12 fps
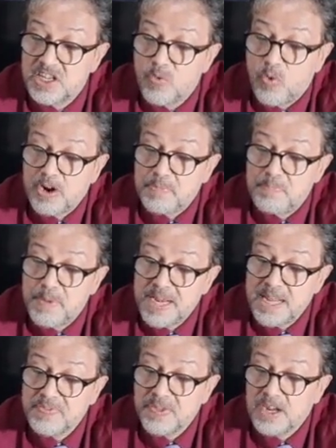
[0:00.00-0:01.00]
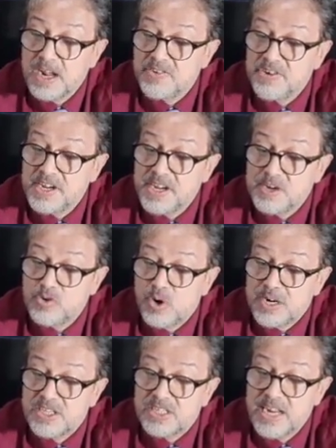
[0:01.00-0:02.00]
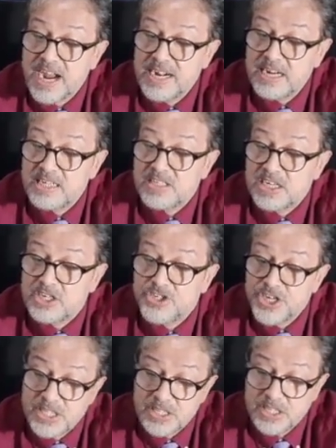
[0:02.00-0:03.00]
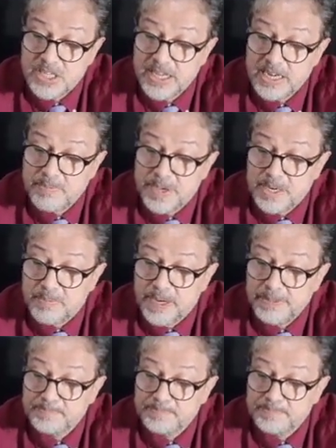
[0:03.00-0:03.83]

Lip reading: What many in the country need to understand is that Chins in Myanmar